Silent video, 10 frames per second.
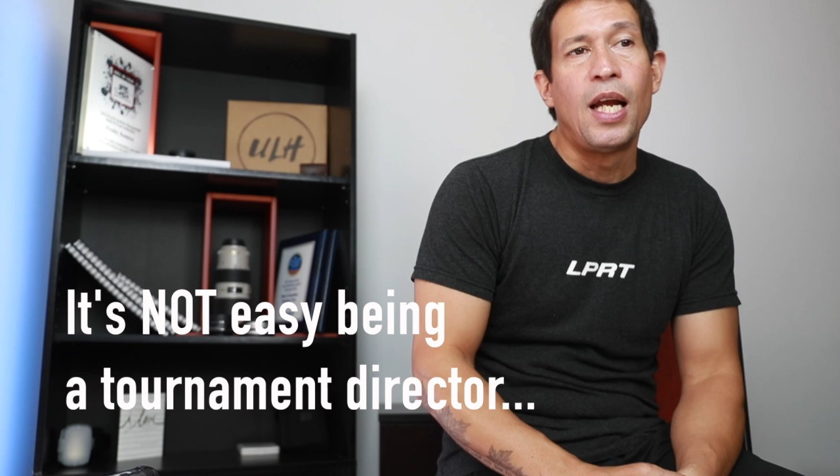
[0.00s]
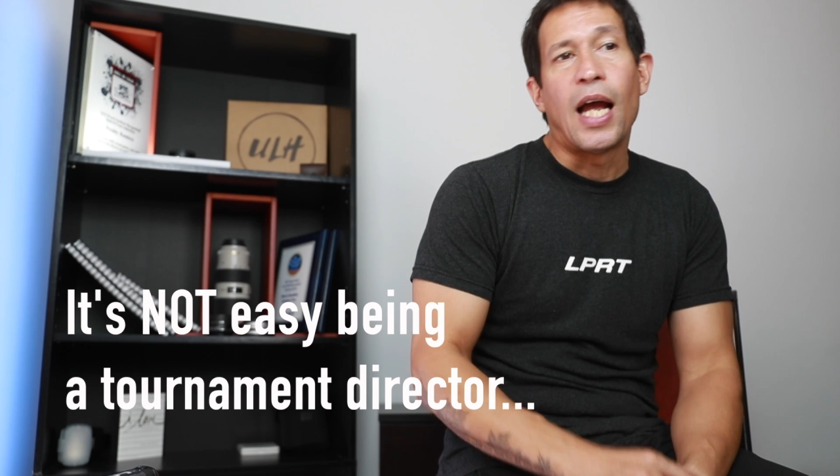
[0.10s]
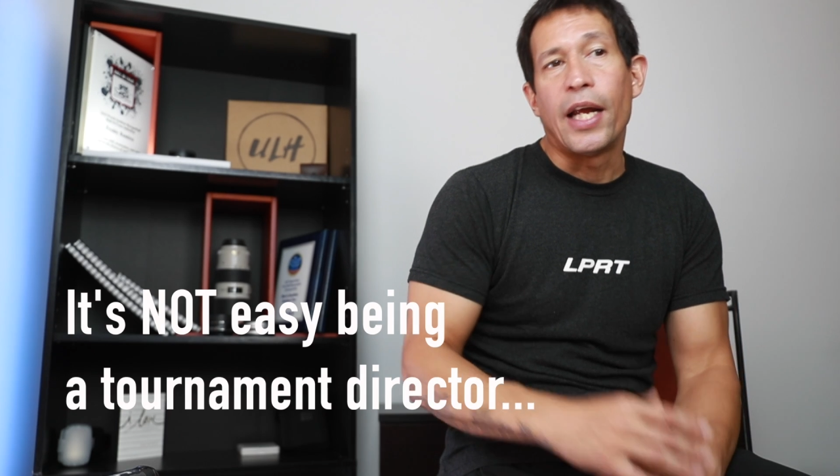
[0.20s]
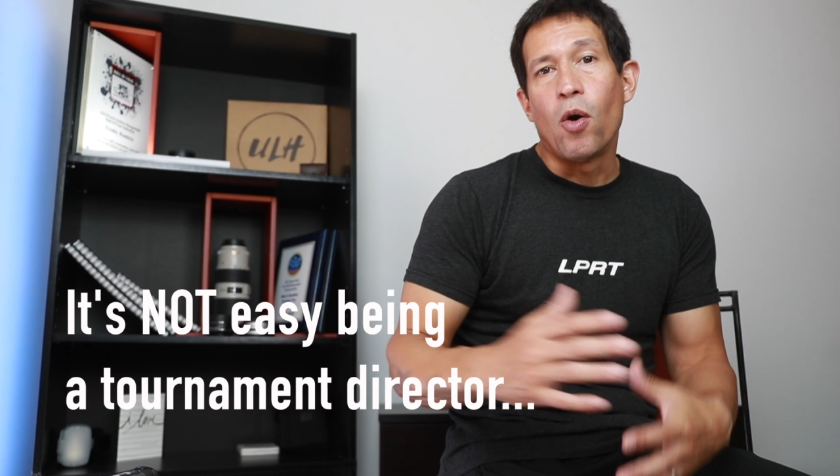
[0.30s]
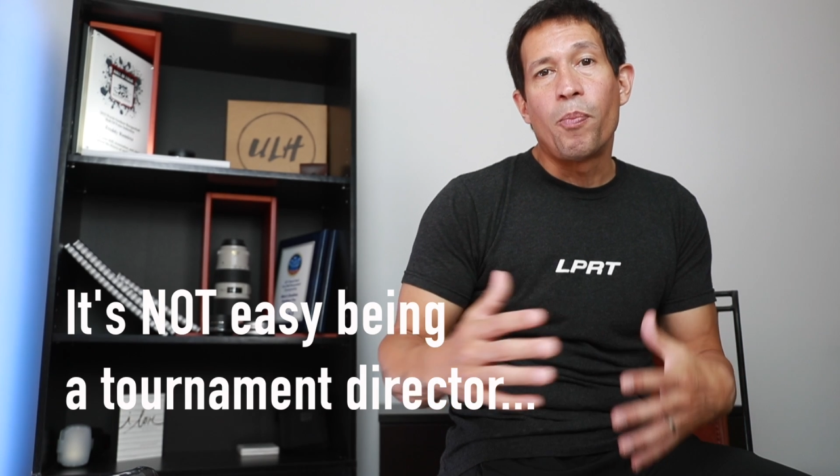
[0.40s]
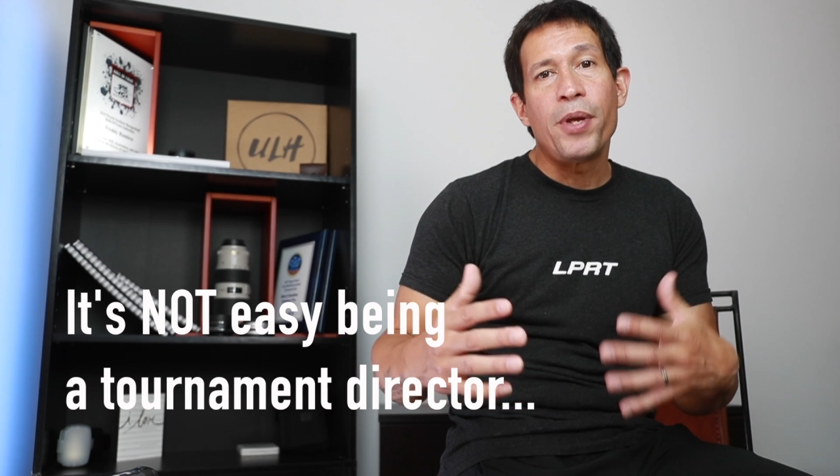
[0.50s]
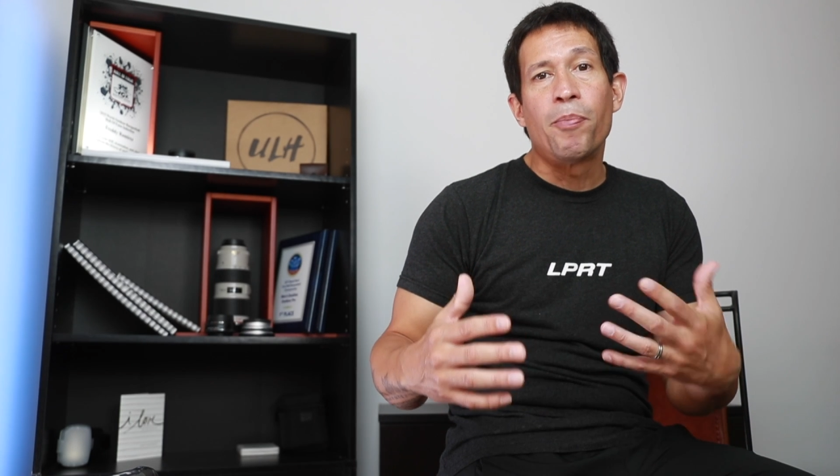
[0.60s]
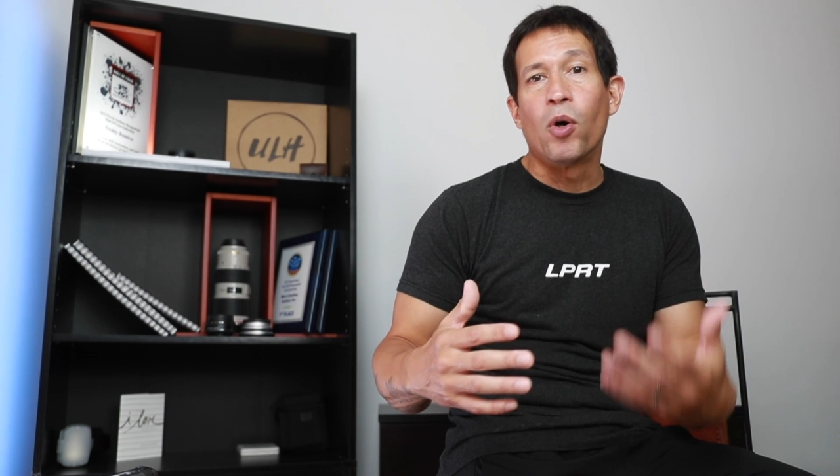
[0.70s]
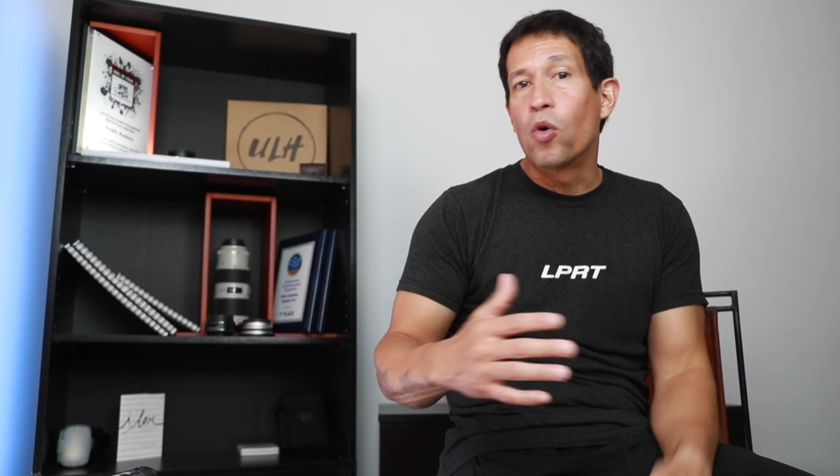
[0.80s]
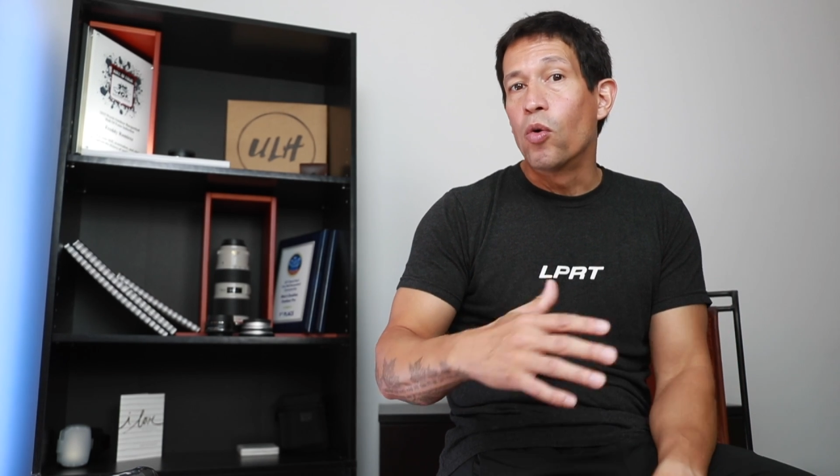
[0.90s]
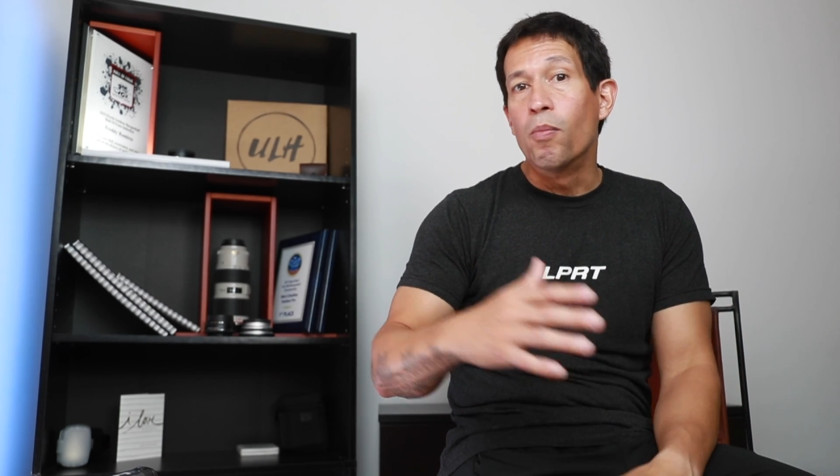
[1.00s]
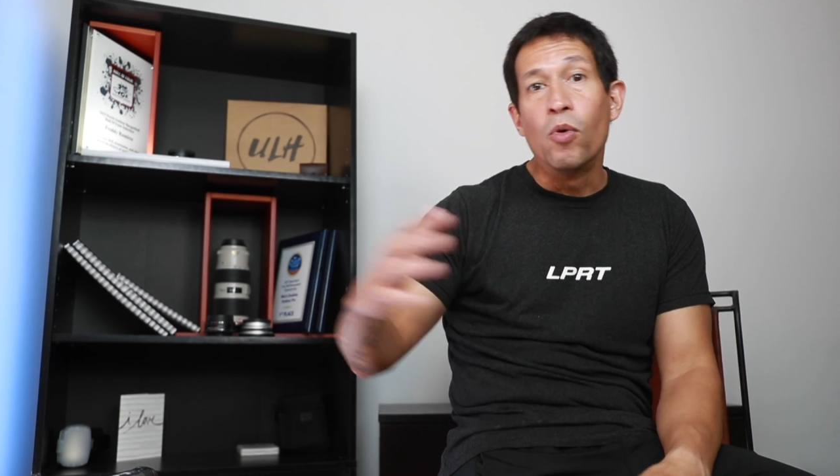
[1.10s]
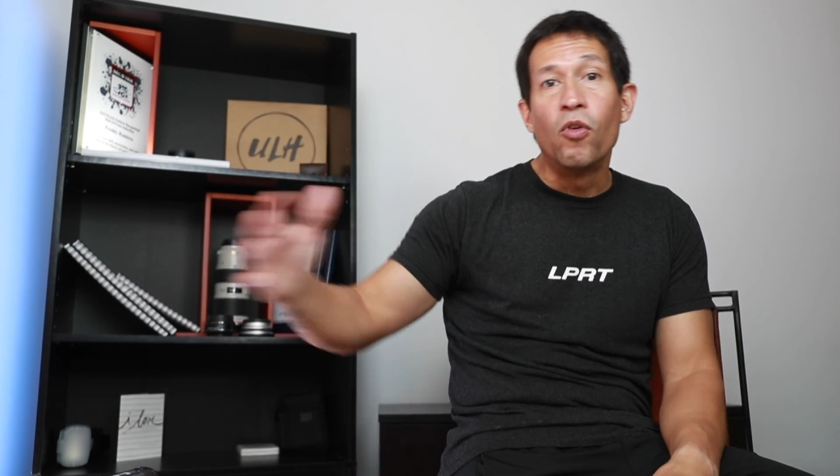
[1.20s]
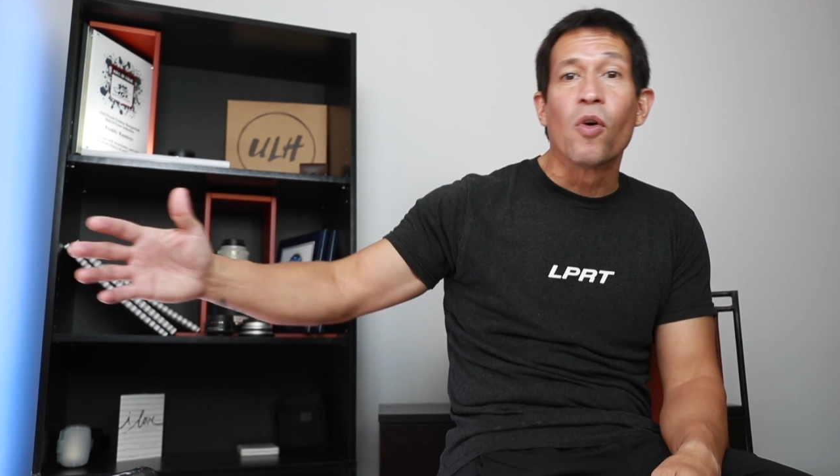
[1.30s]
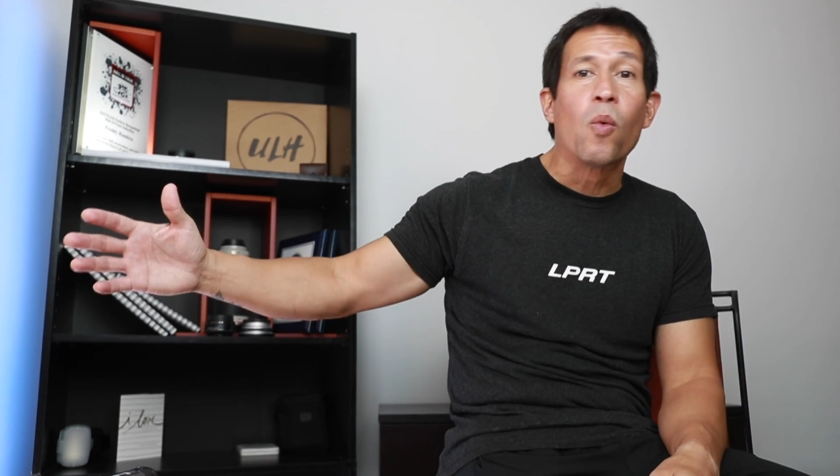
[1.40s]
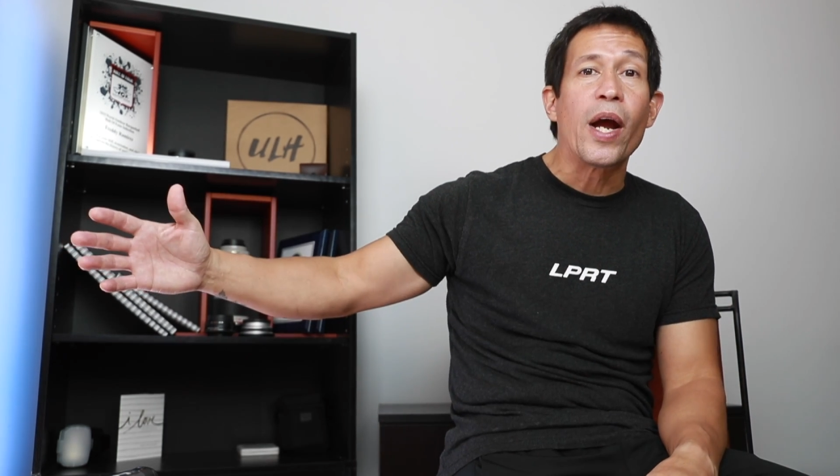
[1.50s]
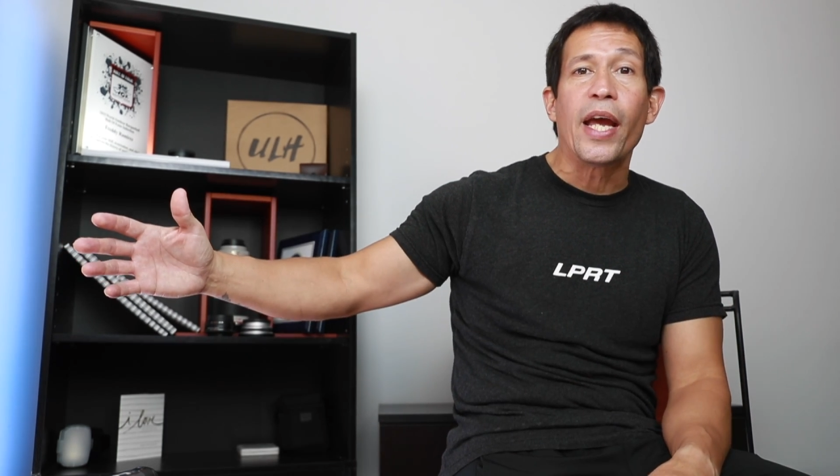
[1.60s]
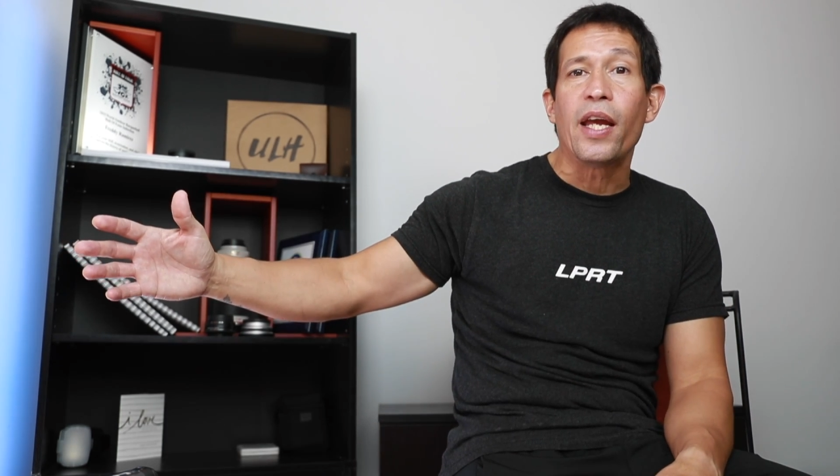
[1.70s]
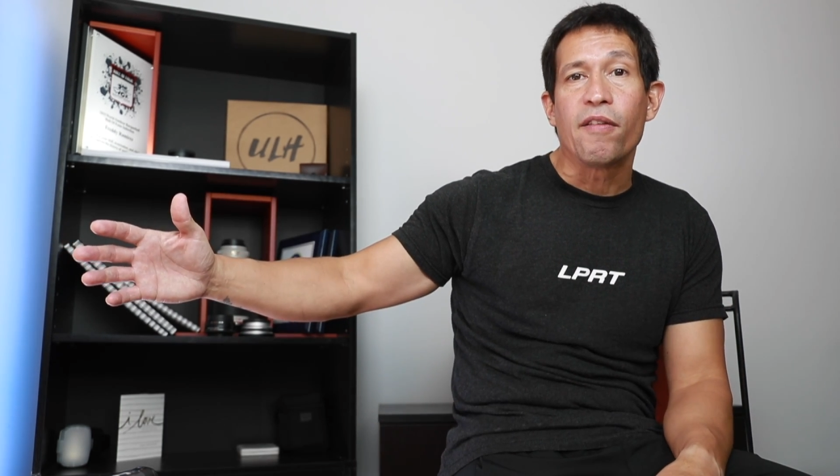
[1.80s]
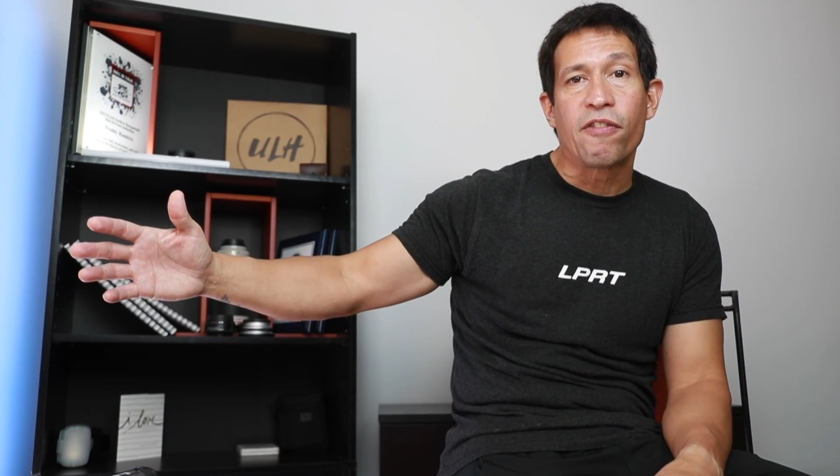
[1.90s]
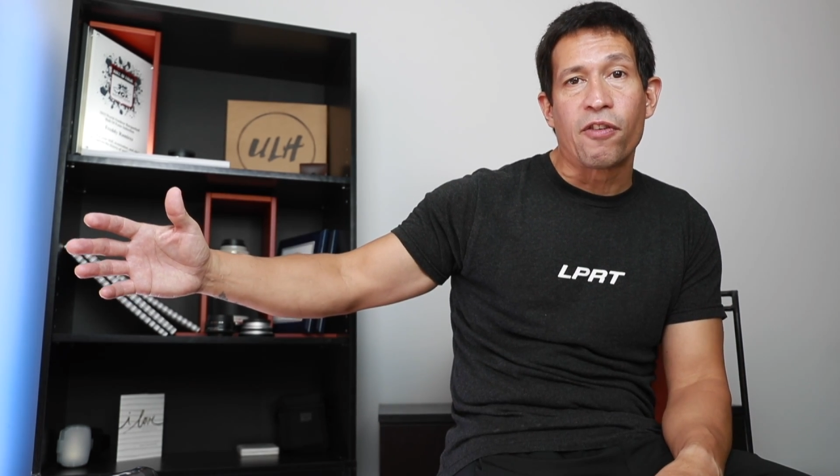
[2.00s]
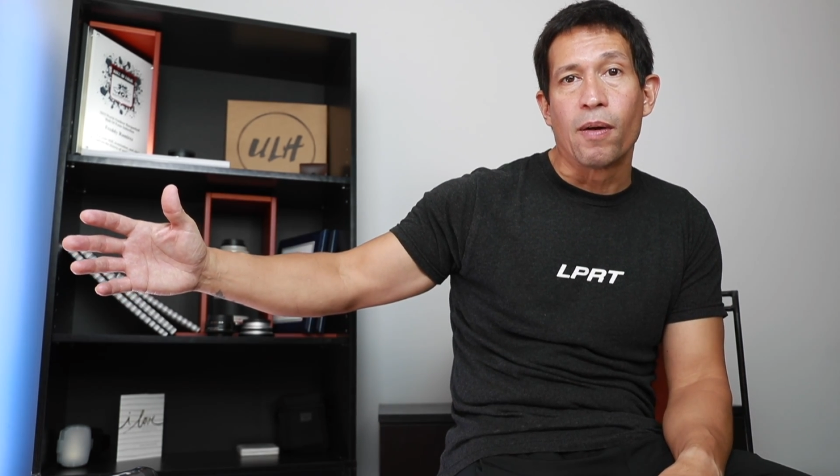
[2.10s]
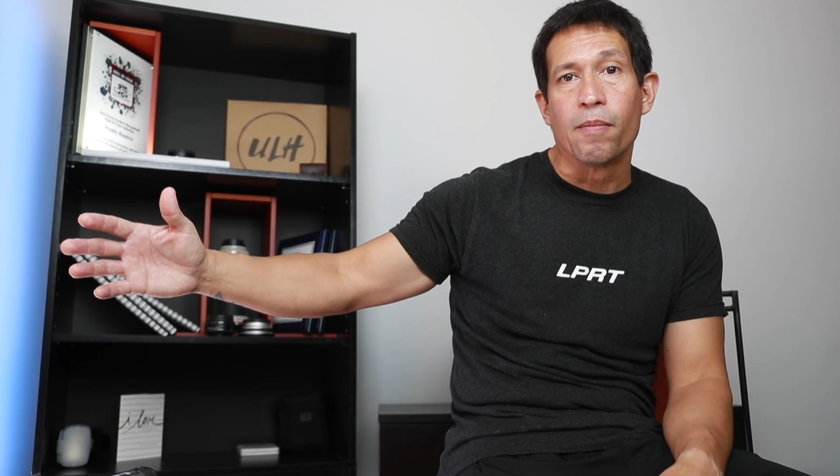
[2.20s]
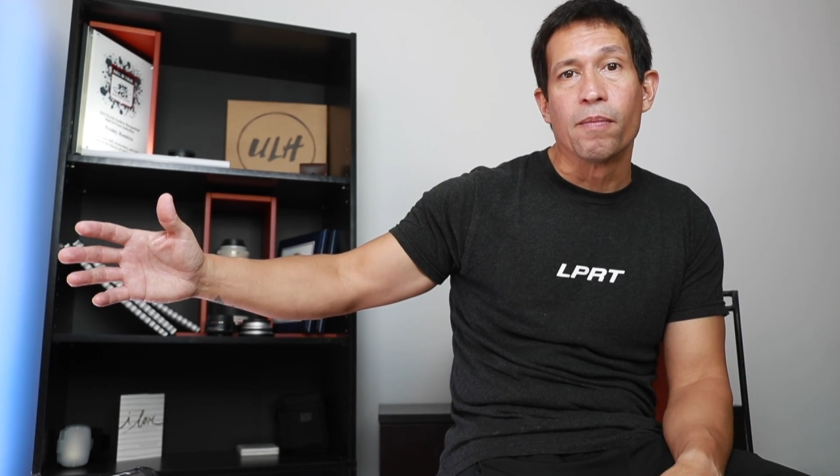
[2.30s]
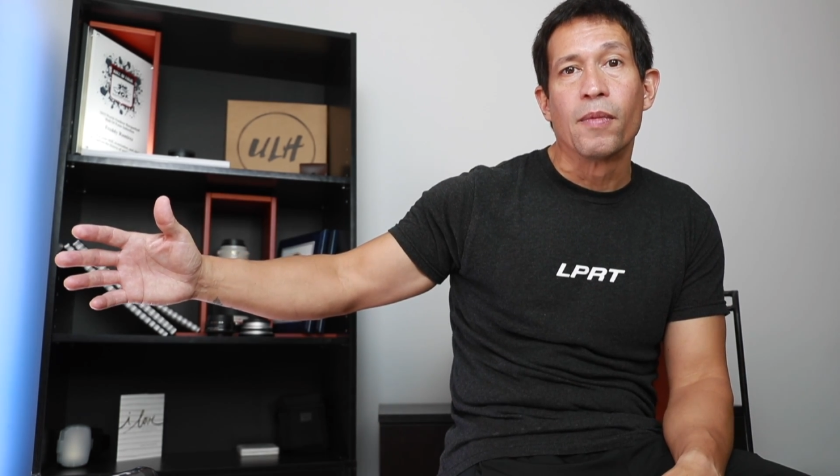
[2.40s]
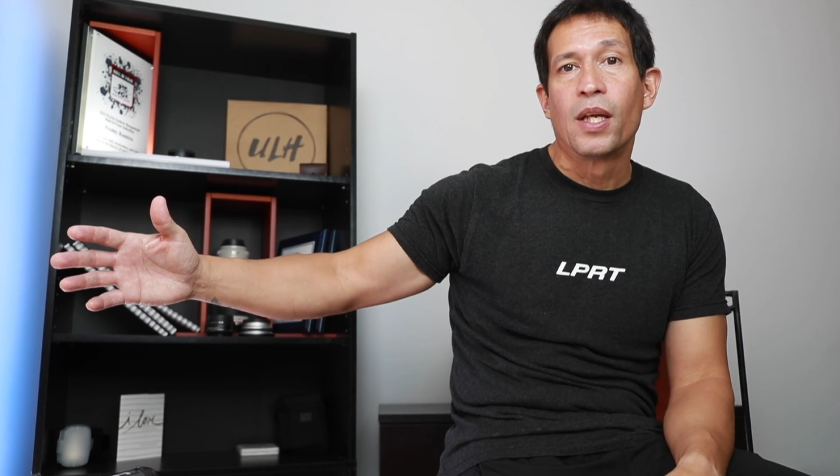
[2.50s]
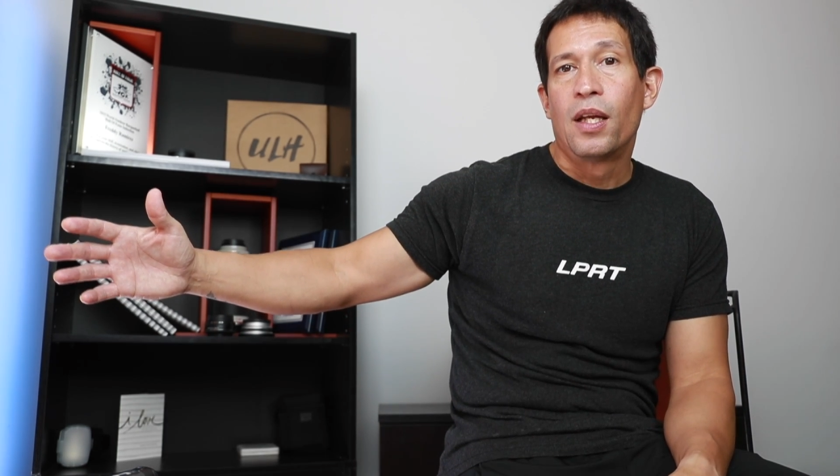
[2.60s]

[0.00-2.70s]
I know people who move away from